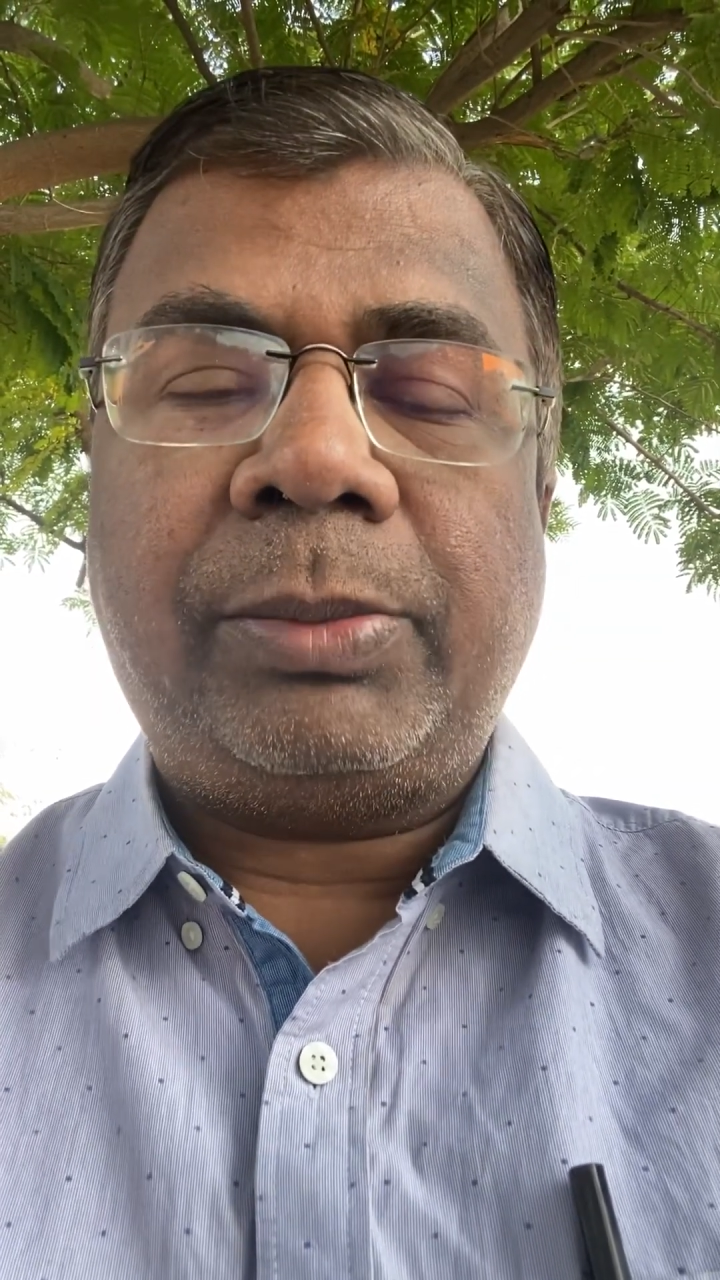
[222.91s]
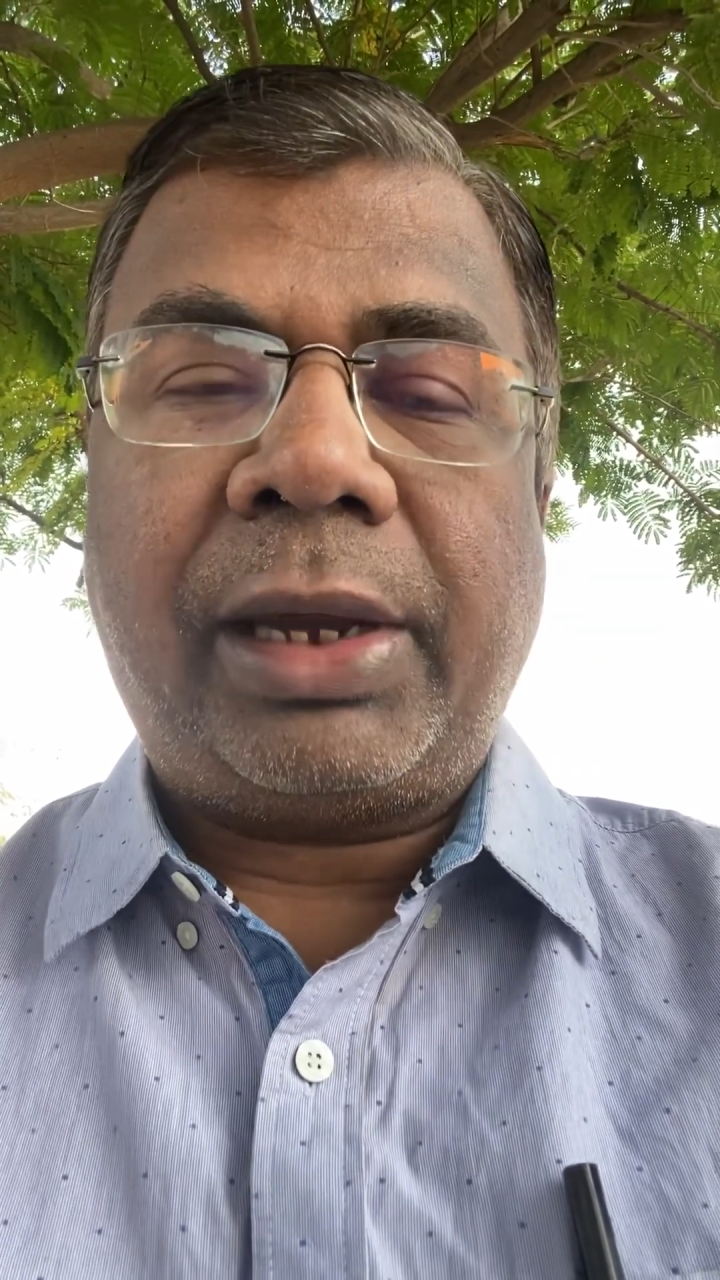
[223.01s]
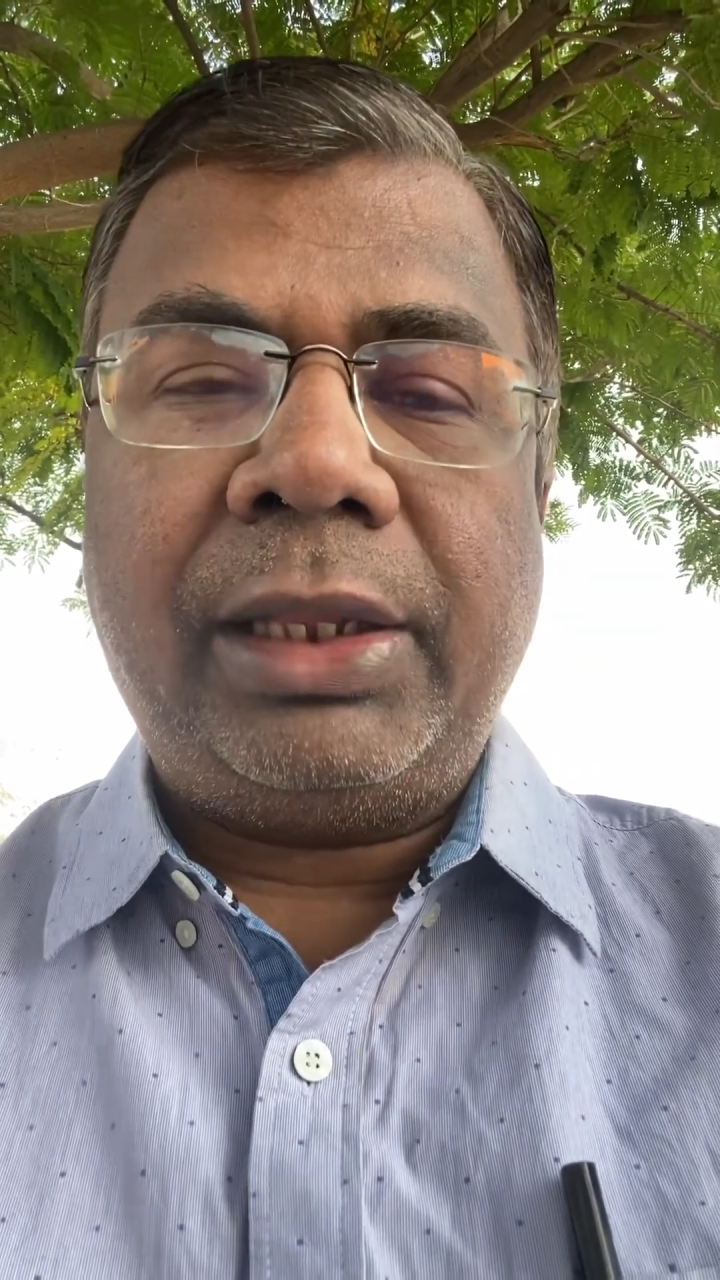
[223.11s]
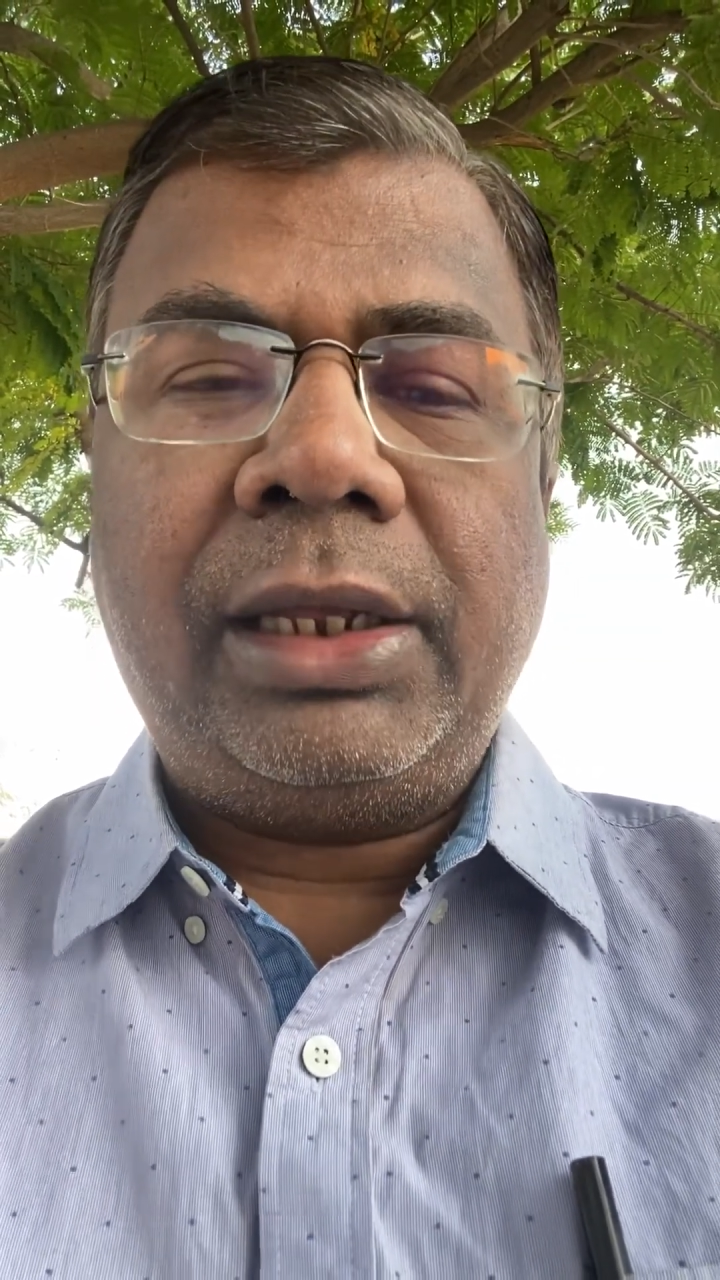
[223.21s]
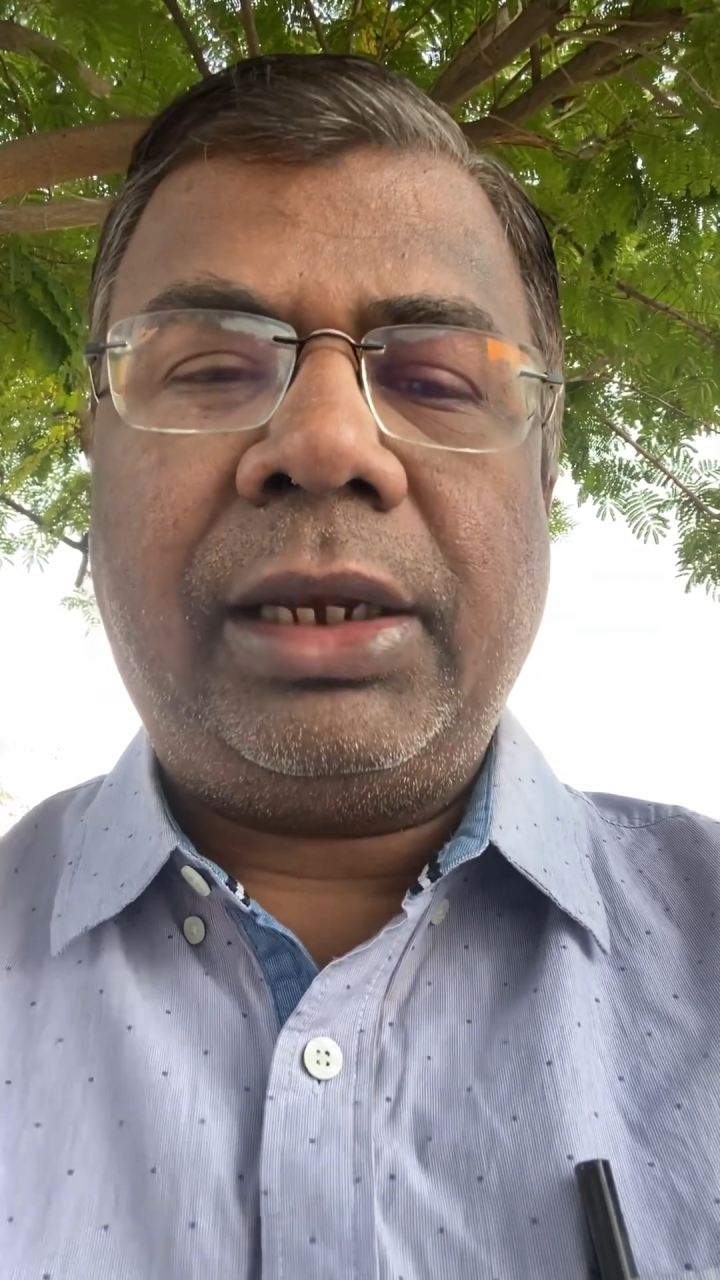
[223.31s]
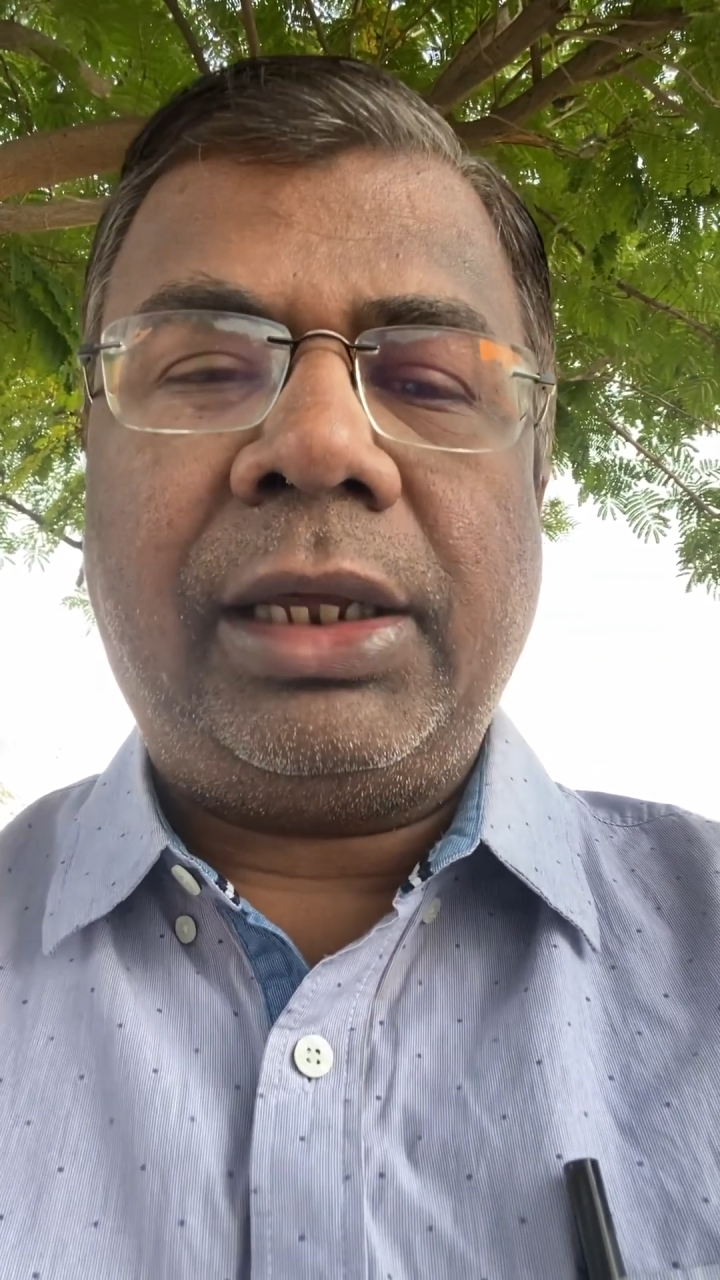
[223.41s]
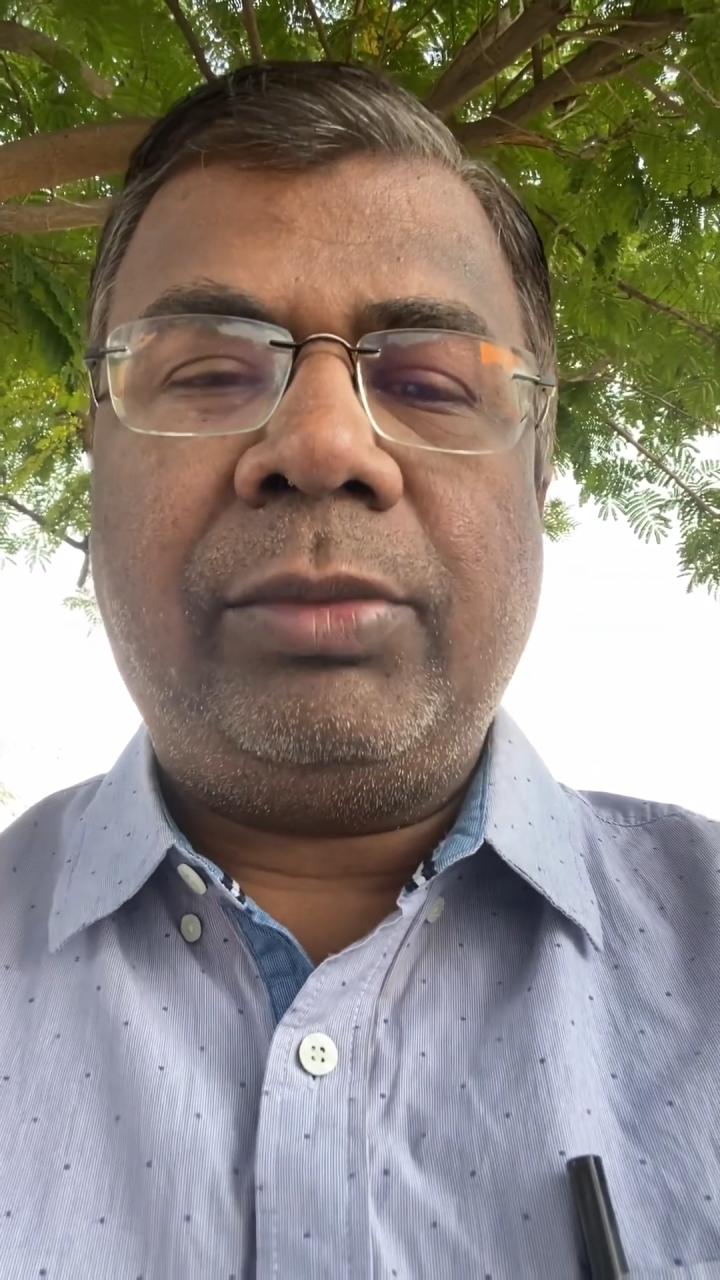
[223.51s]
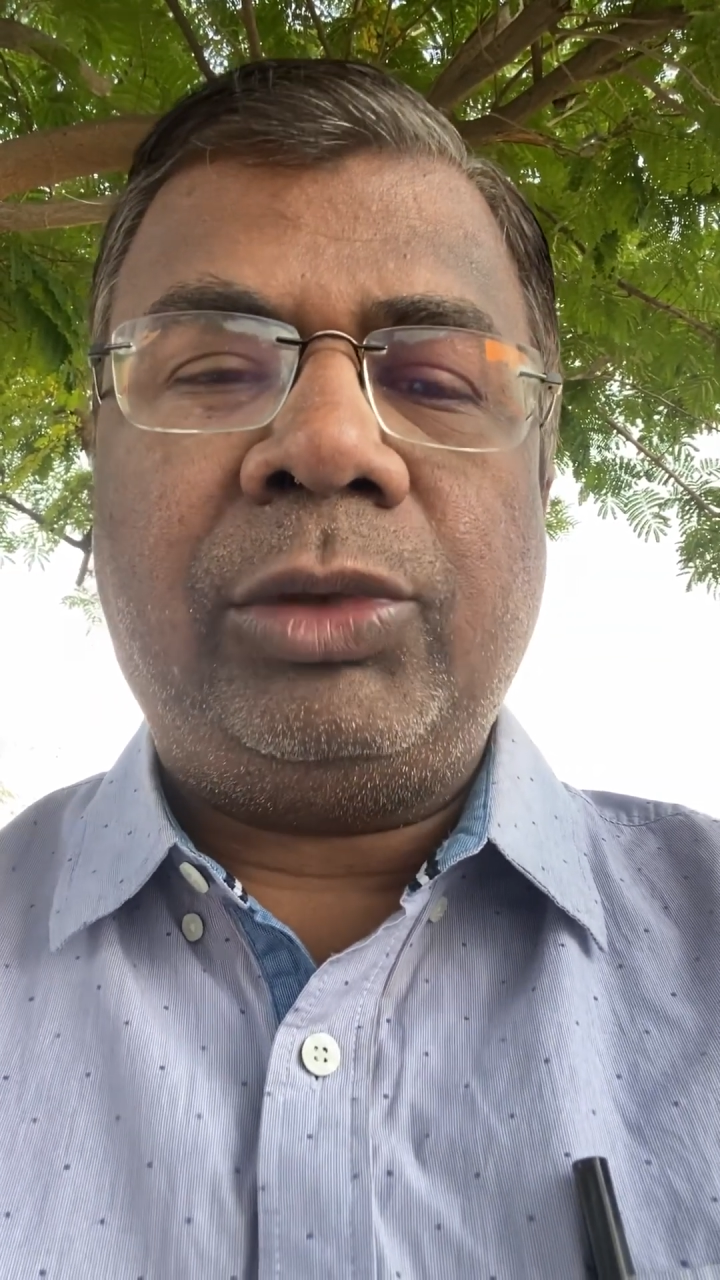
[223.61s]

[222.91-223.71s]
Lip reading: by their name